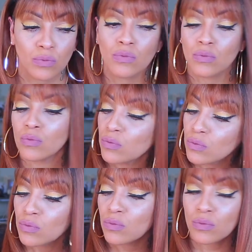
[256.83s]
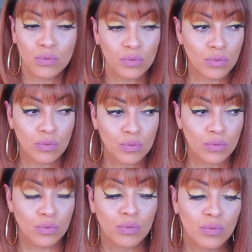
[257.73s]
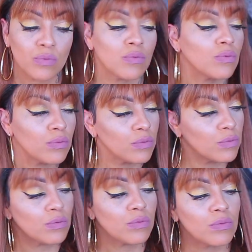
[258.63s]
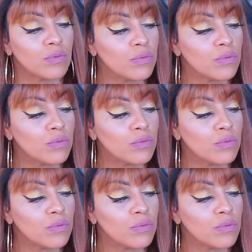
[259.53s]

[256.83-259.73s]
(no one is talking)